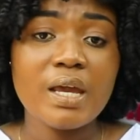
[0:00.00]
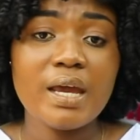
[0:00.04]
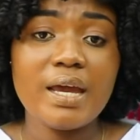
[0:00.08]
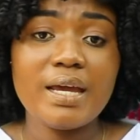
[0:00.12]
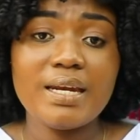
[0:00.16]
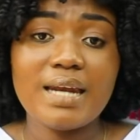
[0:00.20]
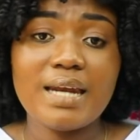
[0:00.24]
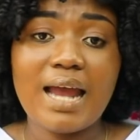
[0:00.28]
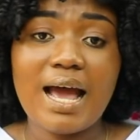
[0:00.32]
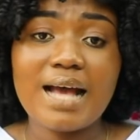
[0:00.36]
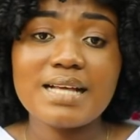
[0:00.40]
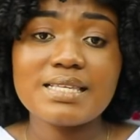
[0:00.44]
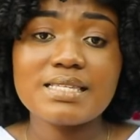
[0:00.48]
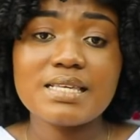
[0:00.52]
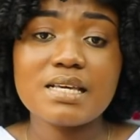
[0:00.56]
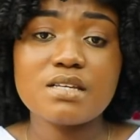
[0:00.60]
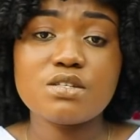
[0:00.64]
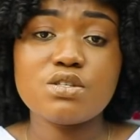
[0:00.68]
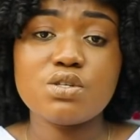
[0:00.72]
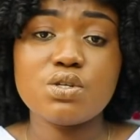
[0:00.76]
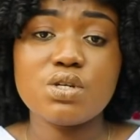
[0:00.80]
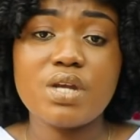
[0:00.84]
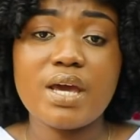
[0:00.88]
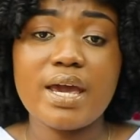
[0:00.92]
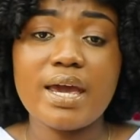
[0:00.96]
and
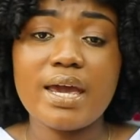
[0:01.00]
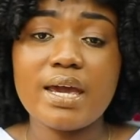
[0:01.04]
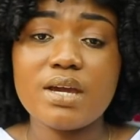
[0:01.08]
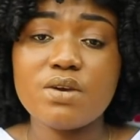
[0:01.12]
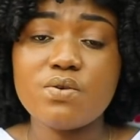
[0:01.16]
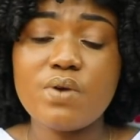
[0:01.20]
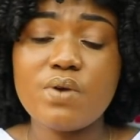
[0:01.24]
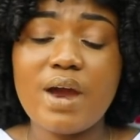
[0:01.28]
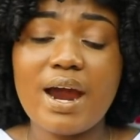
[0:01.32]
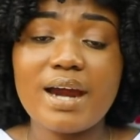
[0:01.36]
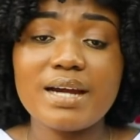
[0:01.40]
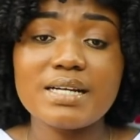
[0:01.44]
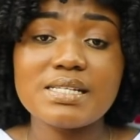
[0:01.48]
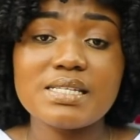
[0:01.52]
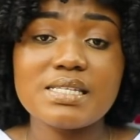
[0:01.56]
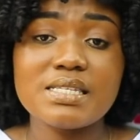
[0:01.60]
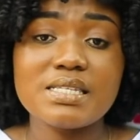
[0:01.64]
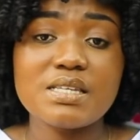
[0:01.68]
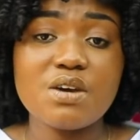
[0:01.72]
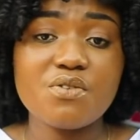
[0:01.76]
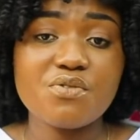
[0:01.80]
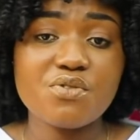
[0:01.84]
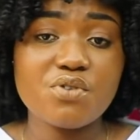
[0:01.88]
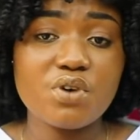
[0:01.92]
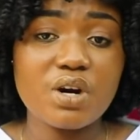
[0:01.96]
access to the area is
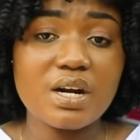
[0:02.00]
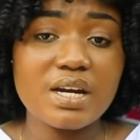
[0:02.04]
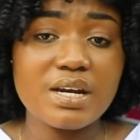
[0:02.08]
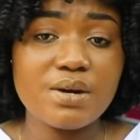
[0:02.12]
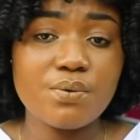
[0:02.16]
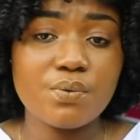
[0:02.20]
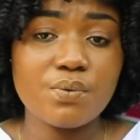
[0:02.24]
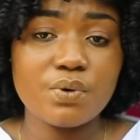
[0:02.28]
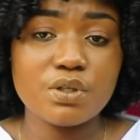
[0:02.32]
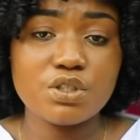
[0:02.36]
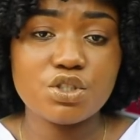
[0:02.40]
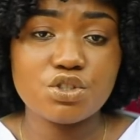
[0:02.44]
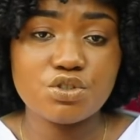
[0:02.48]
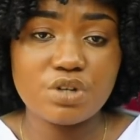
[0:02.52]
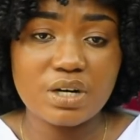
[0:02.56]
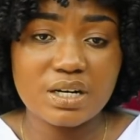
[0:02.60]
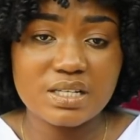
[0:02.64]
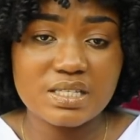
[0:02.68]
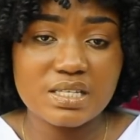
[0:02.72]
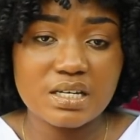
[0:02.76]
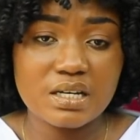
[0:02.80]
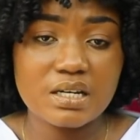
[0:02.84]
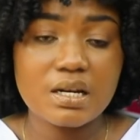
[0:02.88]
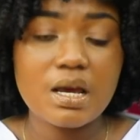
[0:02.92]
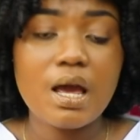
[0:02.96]
severely
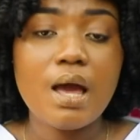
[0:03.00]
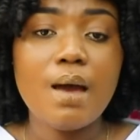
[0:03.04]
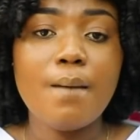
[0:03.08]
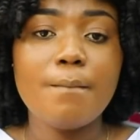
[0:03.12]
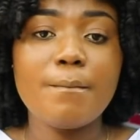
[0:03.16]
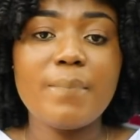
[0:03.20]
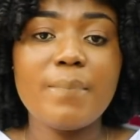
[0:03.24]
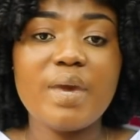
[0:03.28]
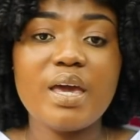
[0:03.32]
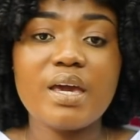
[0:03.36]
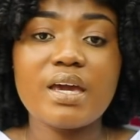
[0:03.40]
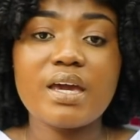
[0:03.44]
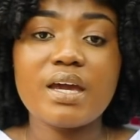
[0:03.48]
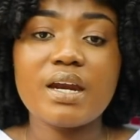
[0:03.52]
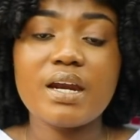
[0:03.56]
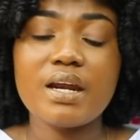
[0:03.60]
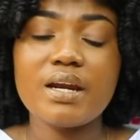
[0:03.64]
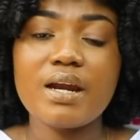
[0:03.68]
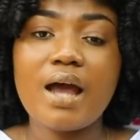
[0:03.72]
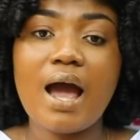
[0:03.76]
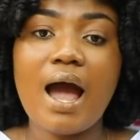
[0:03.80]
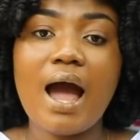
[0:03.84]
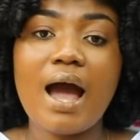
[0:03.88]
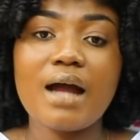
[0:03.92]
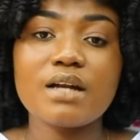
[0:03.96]
restricted, making
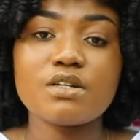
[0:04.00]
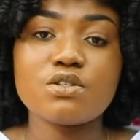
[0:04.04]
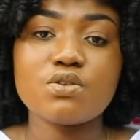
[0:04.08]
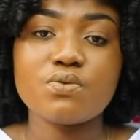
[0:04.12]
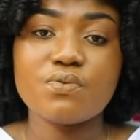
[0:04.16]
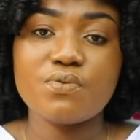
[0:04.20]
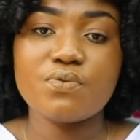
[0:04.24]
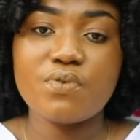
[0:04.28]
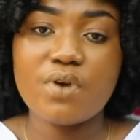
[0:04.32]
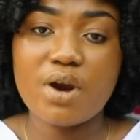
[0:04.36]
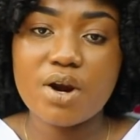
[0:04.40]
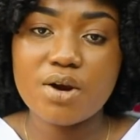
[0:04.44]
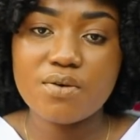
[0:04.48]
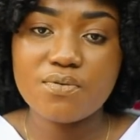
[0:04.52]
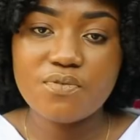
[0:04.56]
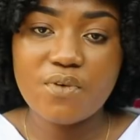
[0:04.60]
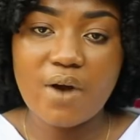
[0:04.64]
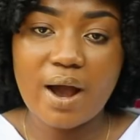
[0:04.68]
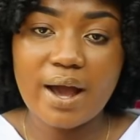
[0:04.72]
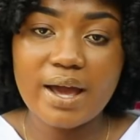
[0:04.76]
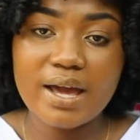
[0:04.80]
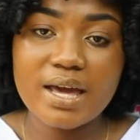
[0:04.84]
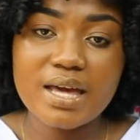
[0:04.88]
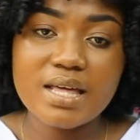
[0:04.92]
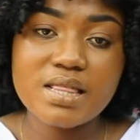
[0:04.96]
it hard to
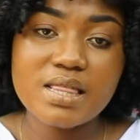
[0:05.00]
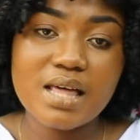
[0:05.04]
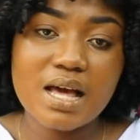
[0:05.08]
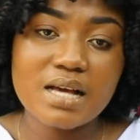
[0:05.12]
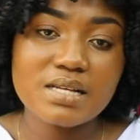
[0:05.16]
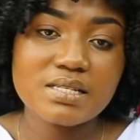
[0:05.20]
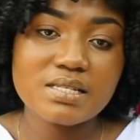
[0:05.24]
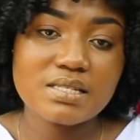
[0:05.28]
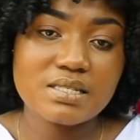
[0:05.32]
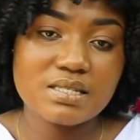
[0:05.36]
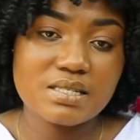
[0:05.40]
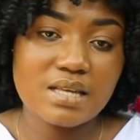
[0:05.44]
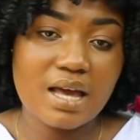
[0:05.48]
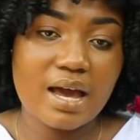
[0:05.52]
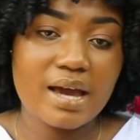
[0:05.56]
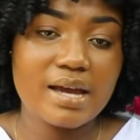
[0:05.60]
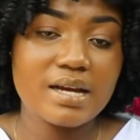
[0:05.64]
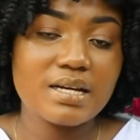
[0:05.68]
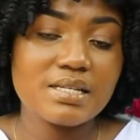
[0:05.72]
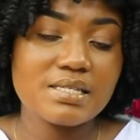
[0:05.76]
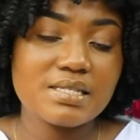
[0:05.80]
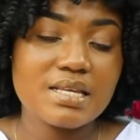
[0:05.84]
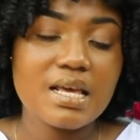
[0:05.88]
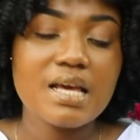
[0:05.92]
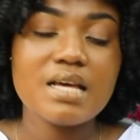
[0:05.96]
verify either
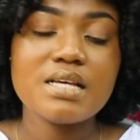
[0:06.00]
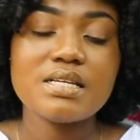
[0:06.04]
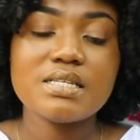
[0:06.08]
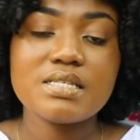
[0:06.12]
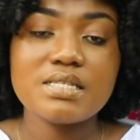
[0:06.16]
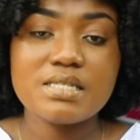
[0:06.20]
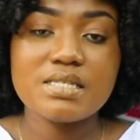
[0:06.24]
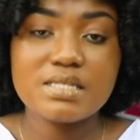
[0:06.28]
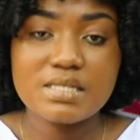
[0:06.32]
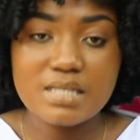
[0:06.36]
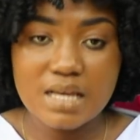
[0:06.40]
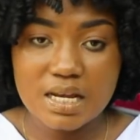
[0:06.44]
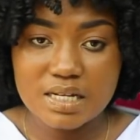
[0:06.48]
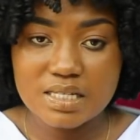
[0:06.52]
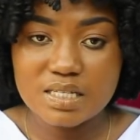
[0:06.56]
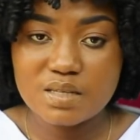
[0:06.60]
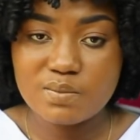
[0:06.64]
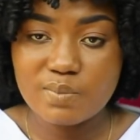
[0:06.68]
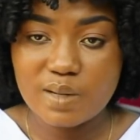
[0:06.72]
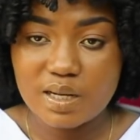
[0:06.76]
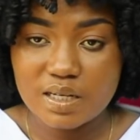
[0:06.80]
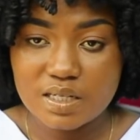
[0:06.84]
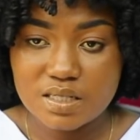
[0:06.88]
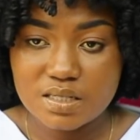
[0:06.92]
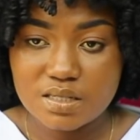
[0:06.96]
side's
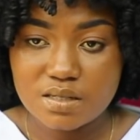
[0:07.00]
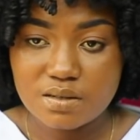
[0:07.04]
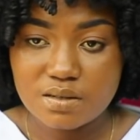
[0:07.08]
statement.